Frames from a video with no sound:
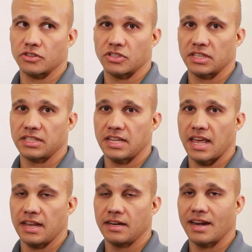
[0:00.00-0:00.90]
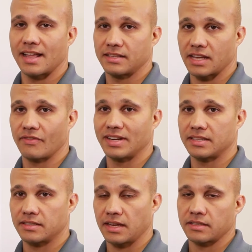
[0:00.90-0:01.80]
are 68 and
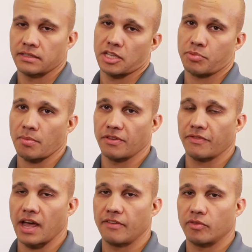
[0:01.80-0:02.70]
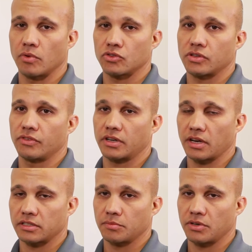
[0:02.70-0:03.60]
76. That's probably fine for most of your
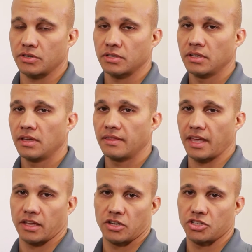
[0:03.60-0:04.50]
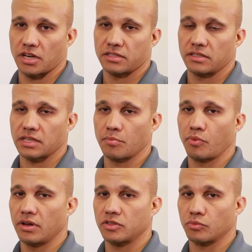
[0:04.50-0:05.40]
customers. They can adjust the sub
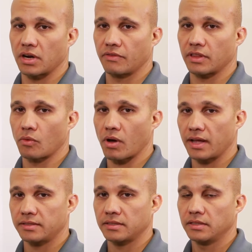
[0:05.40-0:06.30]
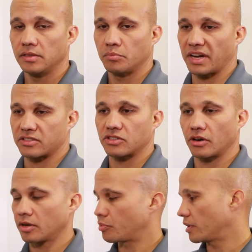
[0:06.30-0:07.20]
points whenever they want. But as a
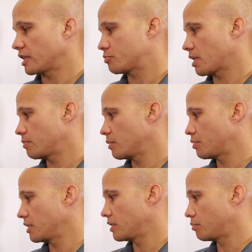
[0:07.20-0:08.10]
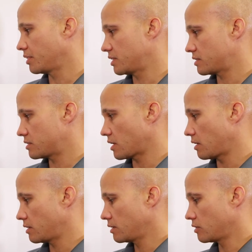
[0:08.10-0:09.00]
starting point, that's probably a pretty good place to
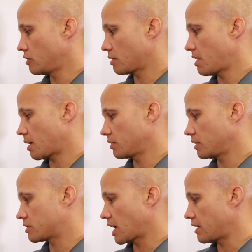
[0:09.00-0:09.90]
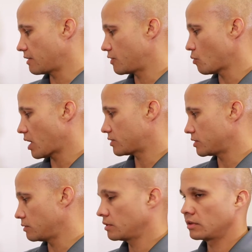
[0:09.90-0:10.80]
start. You can make them a little tighter if you want
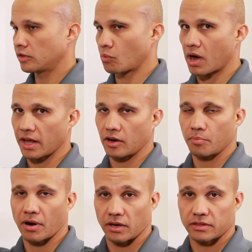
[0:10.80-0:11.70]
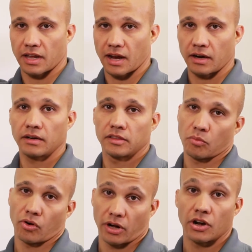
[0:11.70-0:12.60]
to. The wider apart they are, the
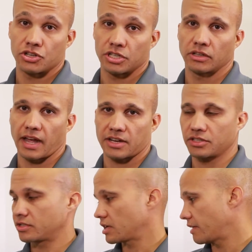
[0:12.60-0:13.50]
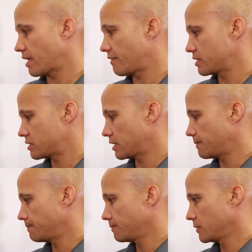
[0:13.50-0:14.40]
more energy you'll actually save, obviously.
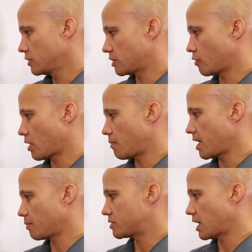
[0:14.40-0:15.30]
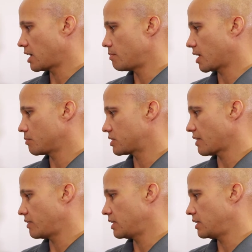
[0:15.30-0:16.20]
So if you want to make them tighter, make them
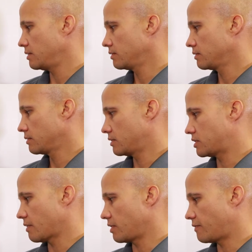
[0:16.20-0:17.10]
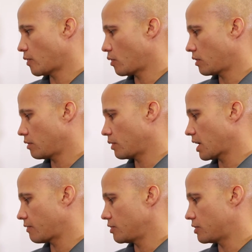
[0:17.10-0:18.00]
70 and 74 or
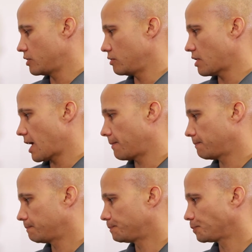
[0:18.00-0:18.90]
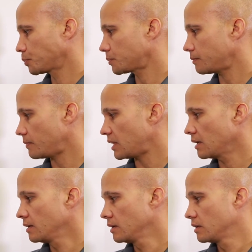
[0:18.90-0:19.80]
whatever, you can do that.
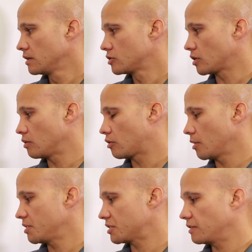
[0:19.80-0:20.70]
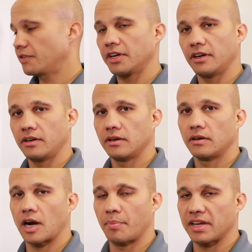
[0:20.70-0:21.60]
So equipment's configured,
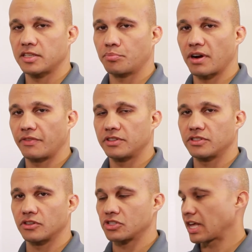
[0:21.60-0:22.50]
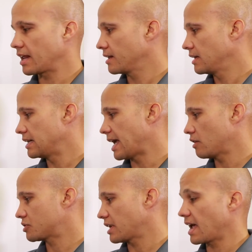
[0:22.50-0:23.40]
our basic preferences are set. Now
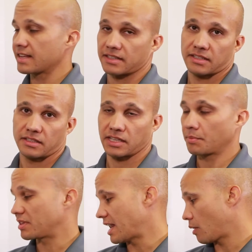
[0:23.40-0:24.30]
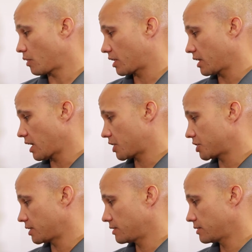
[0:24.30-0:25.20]
it's gonna ask us to set up the network
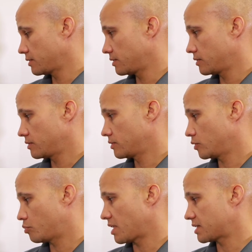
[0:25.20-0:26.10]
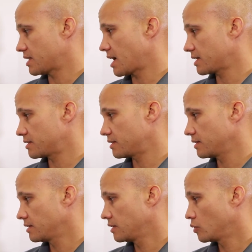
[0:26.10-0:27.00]
connection. We'll press next.
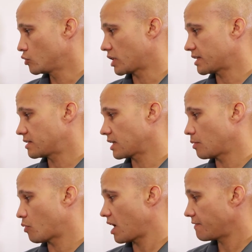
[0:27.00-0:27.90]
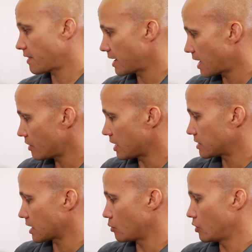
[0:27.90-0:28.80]
Would you like to set up Wi-Fi now?
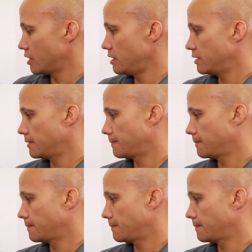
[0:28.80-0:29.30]
Yes, I would.